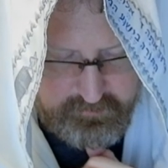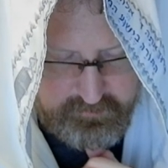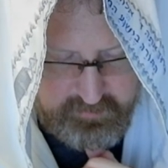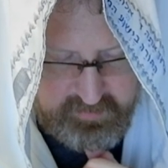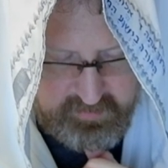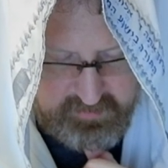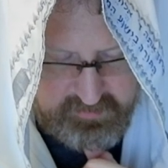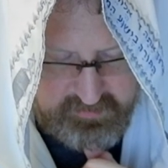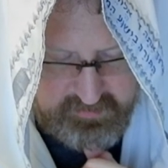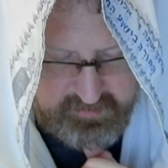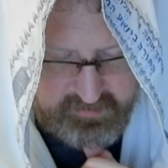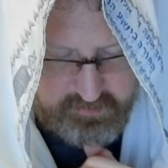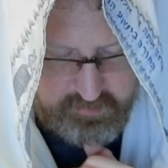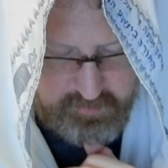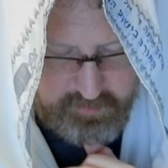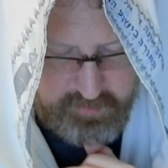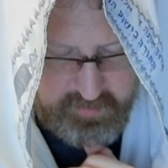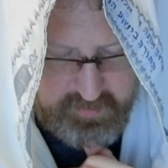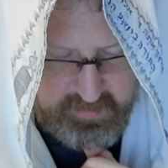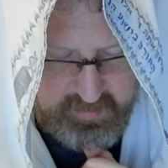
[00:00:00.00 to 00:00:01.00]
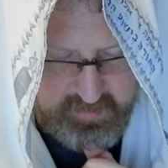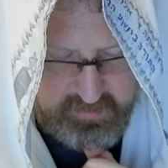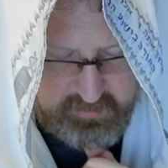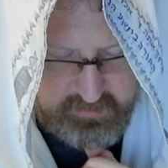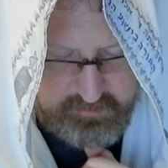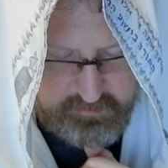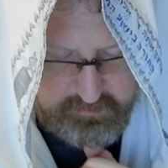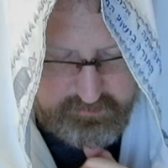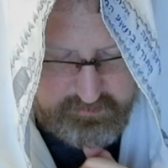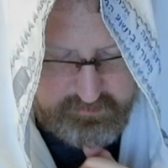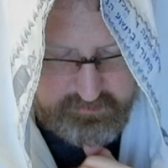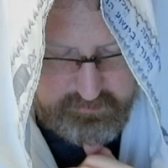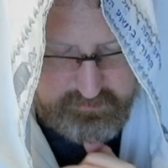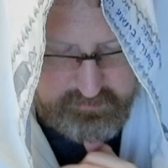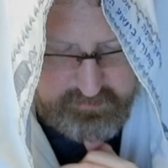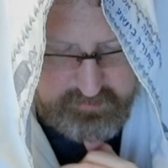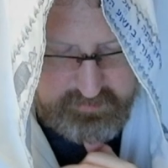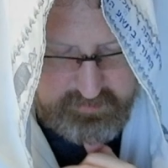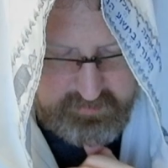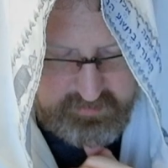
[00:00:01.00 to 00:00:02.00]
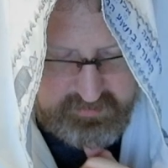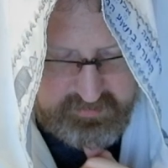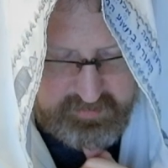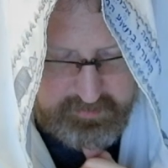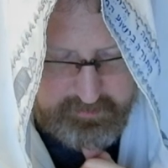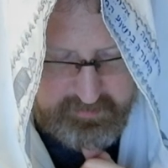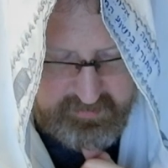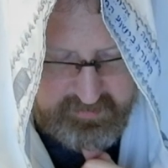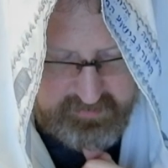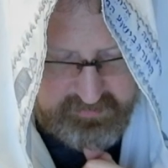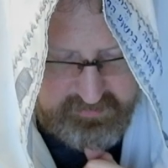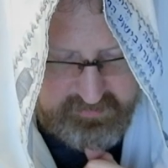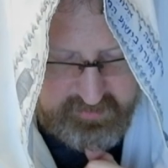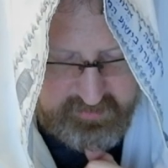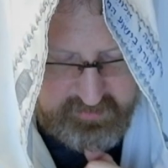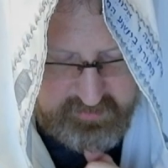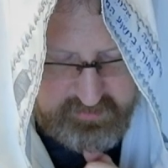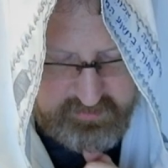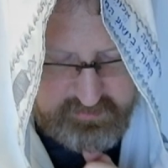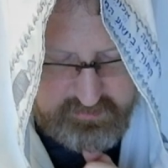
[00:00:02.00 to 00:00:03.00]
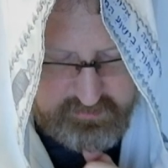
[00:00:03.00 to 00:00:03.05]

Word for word: These things we pray in the name of thy Son,